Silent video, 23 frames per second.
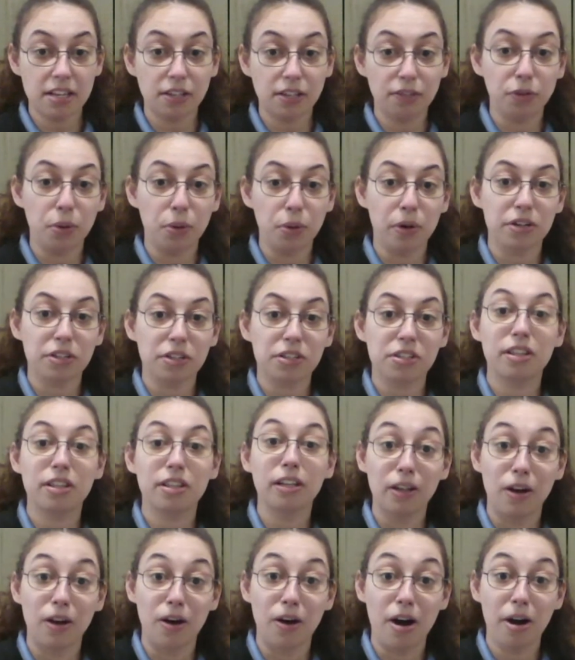of course, the
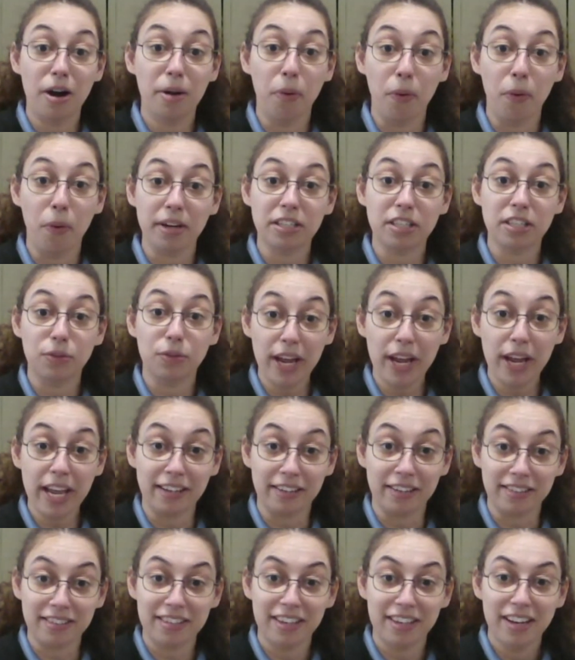long pointed
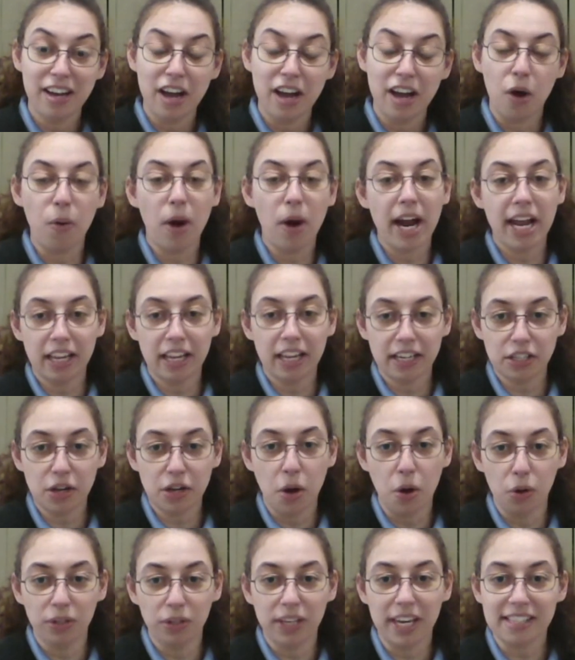wings. Hawaii likes to
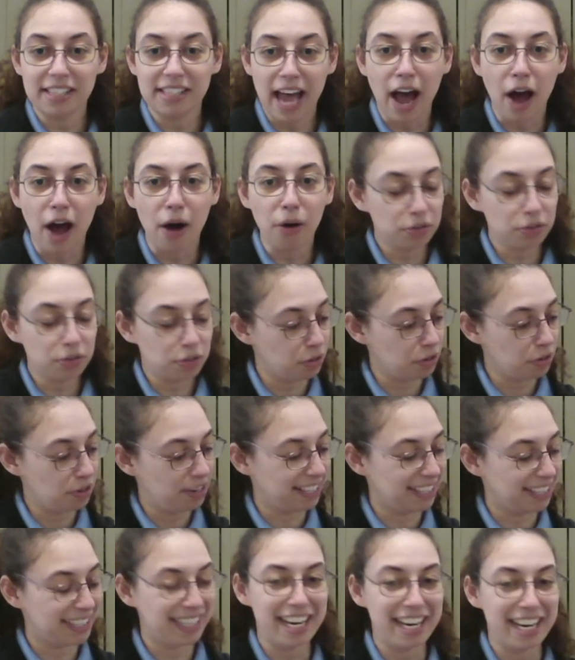hold his out, so you
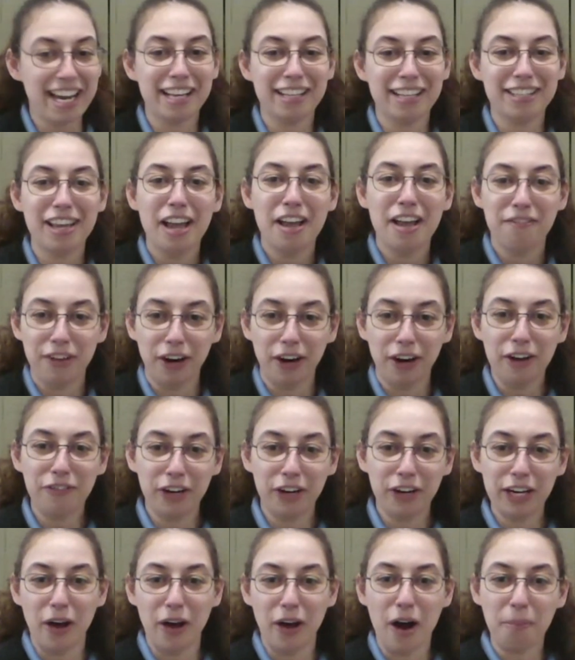can see his very,
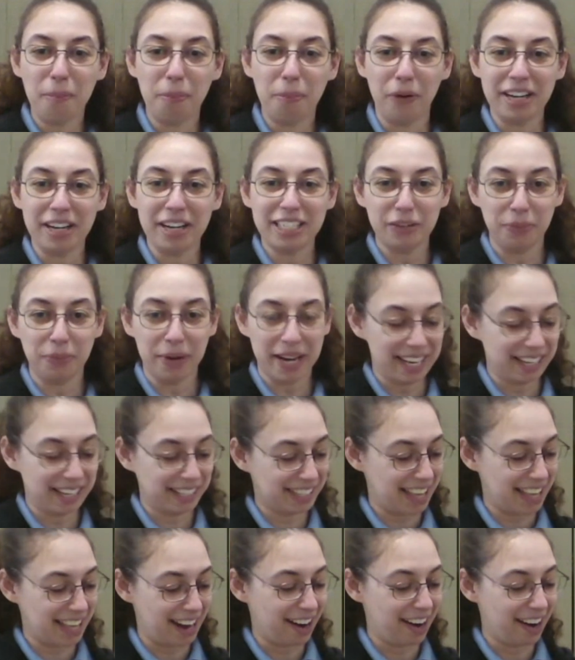very long pointed wings
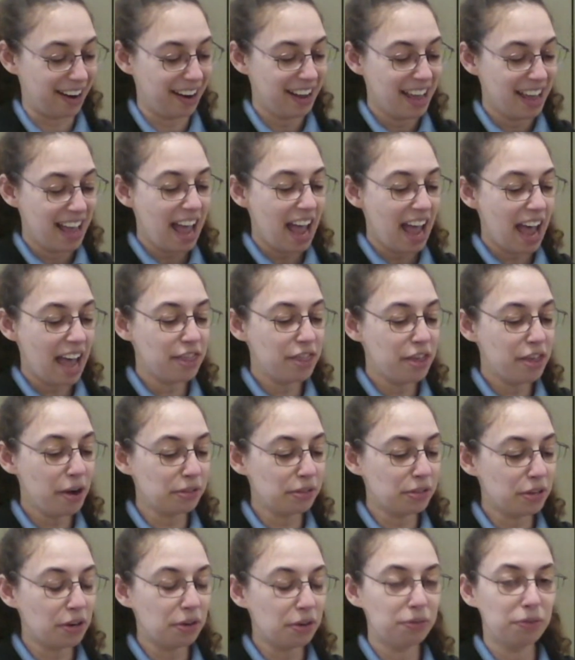there. And
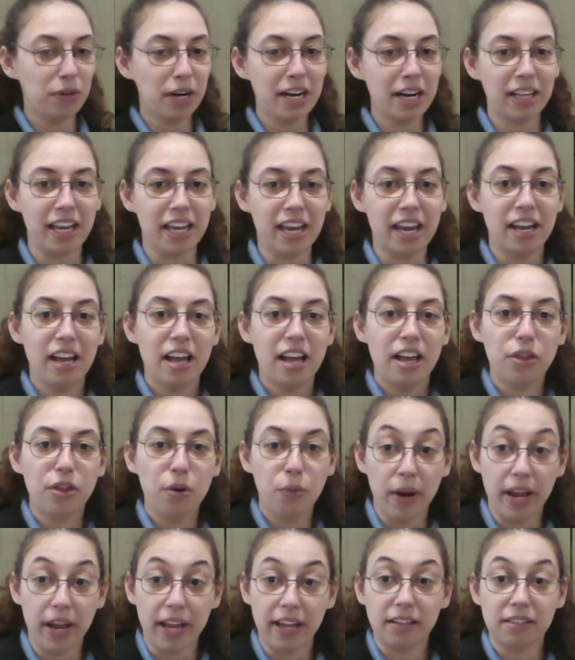those are really the
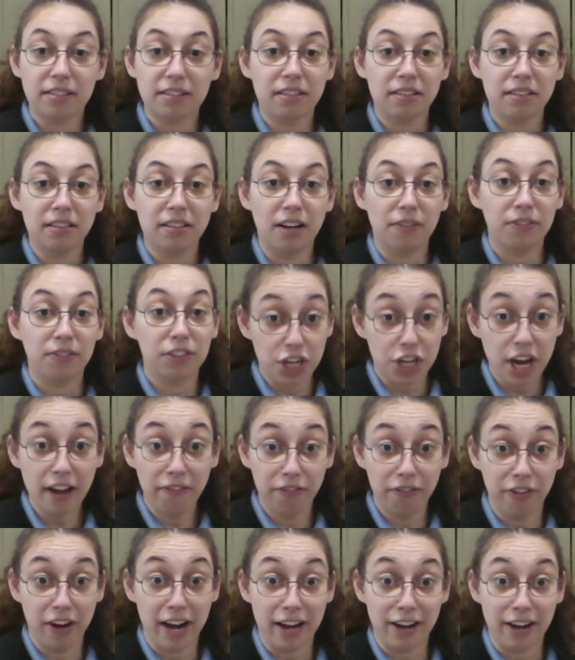wings of a jet
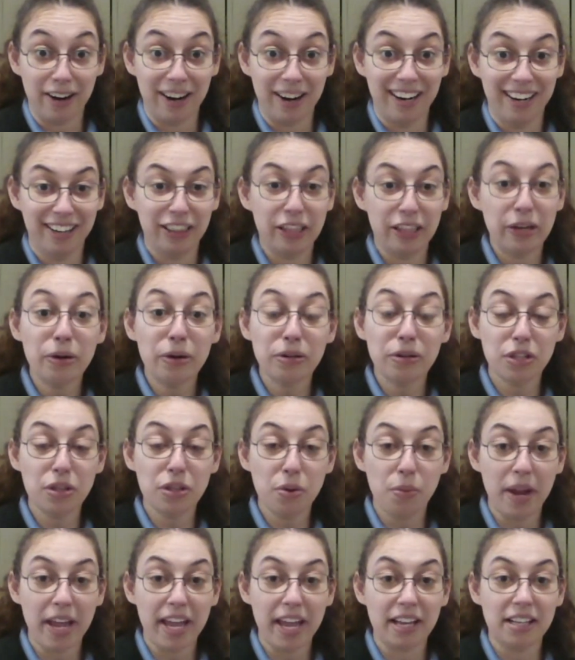fighter. Those are the
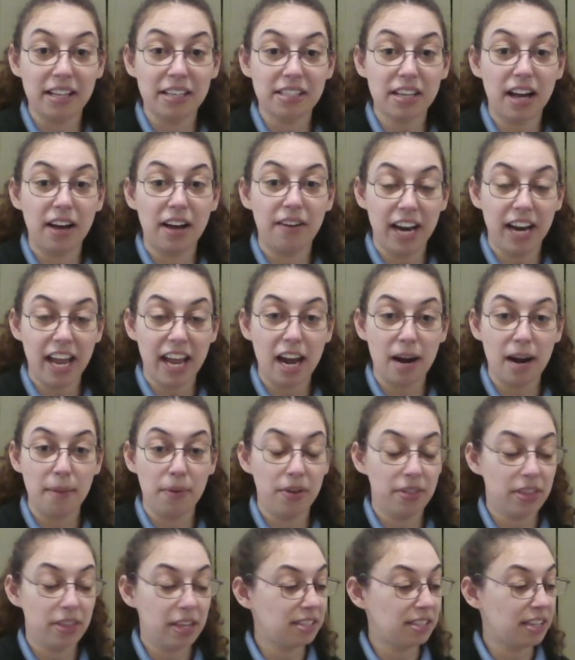wings of an
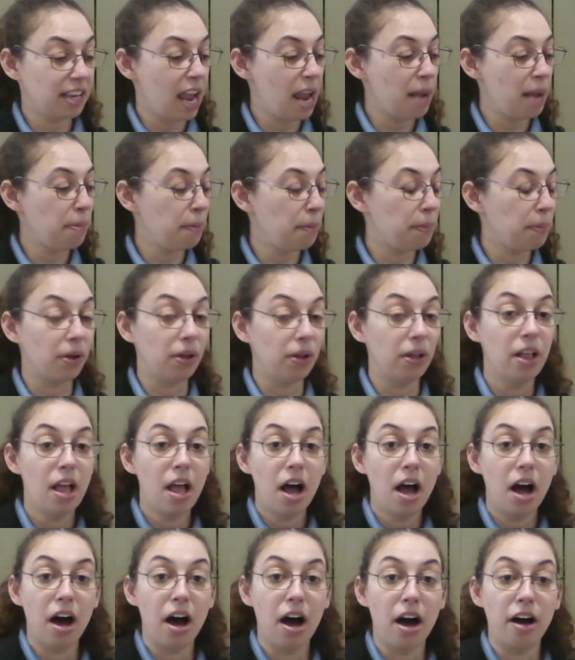animal that's capable
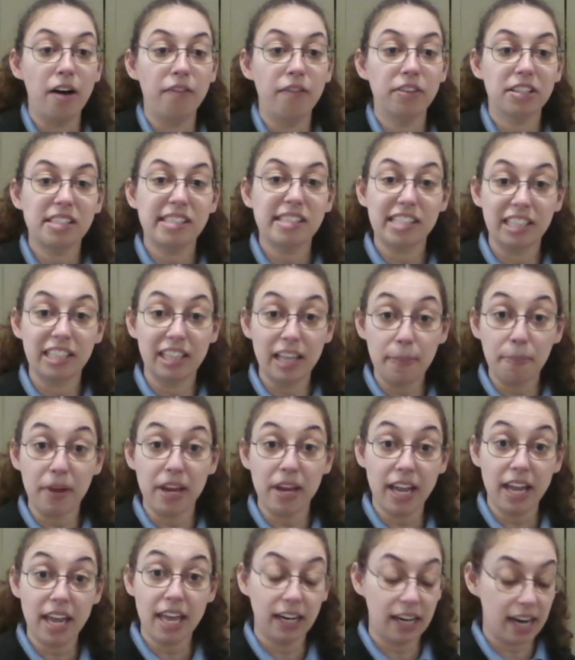of
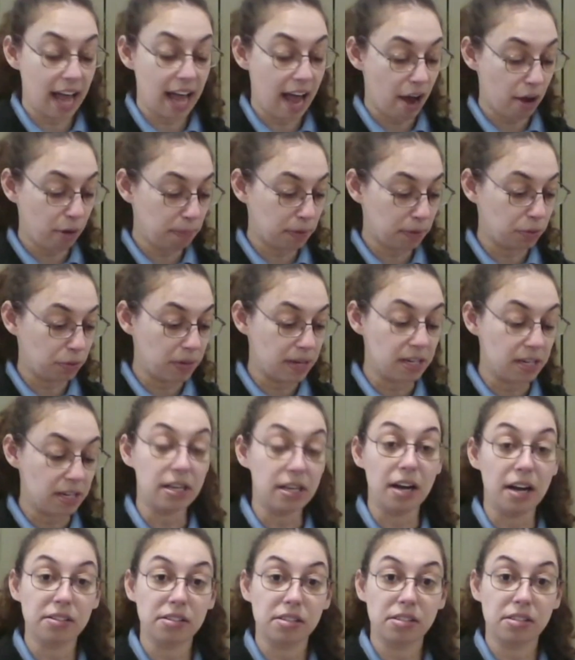slipping in and out between
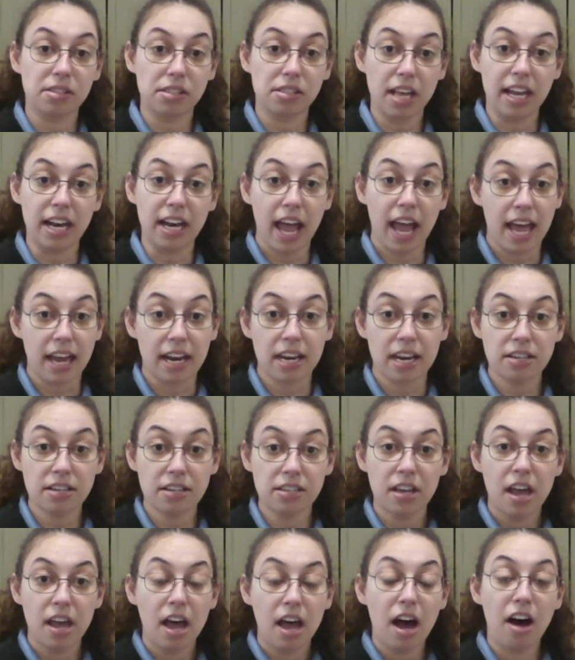gusts and
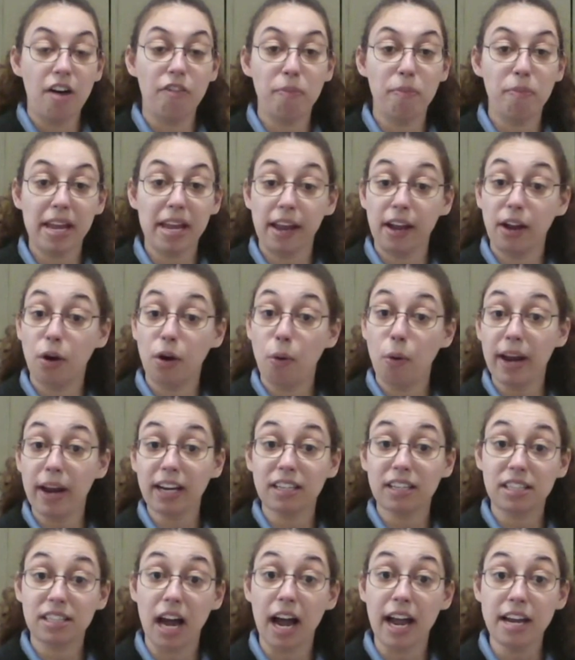eddies, of making
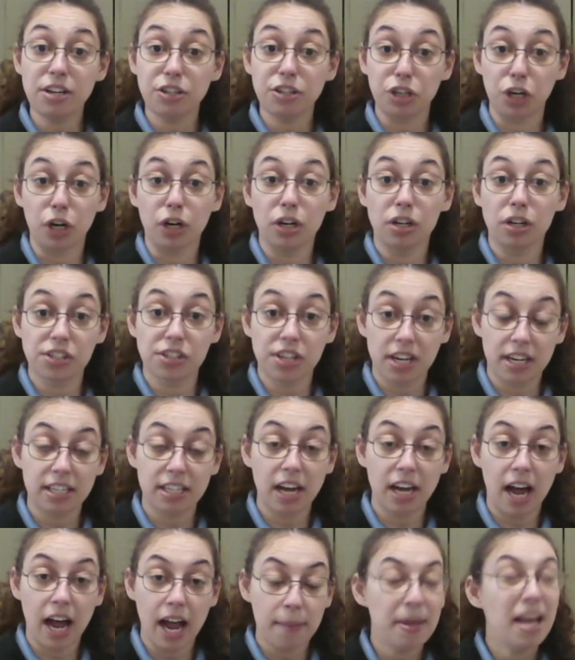quick, tight turns on a
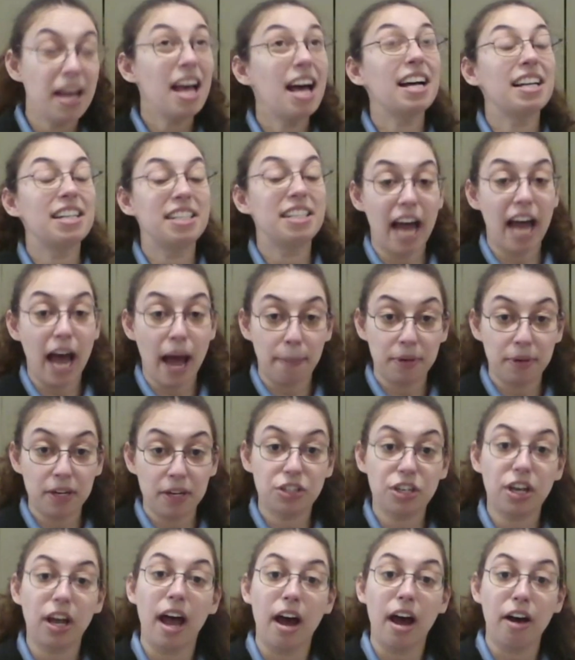dime, adapting
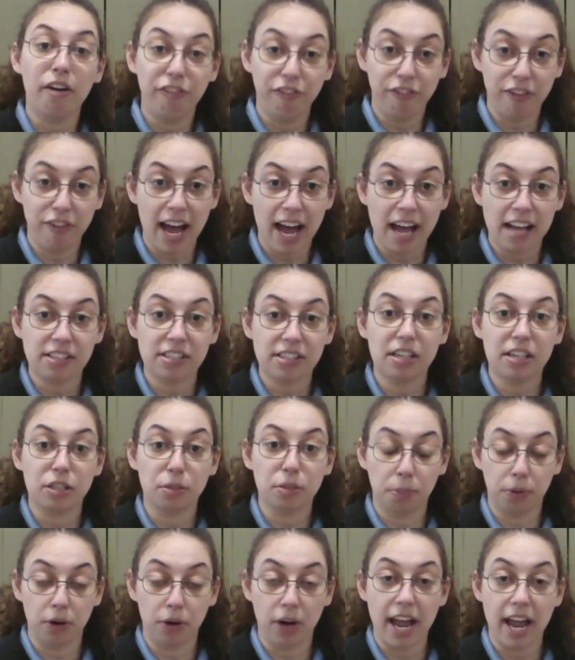to how fast its
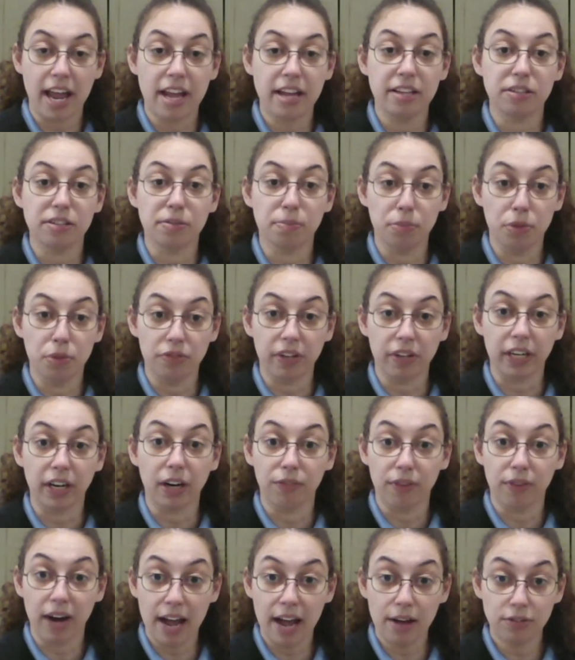prey is moving
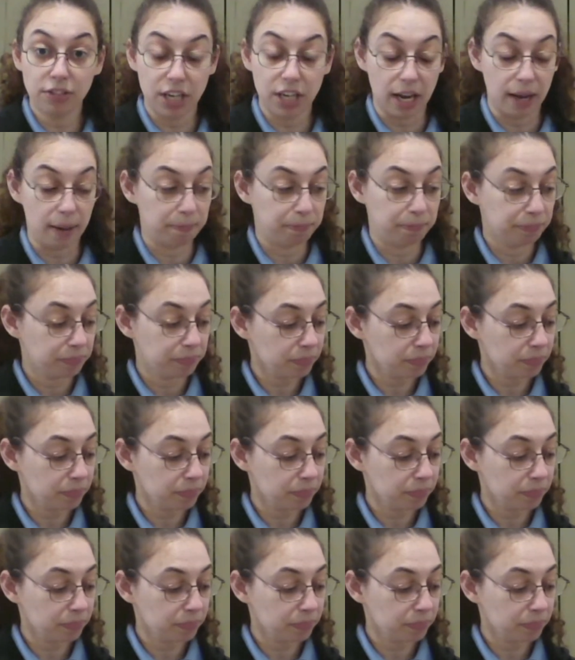around him.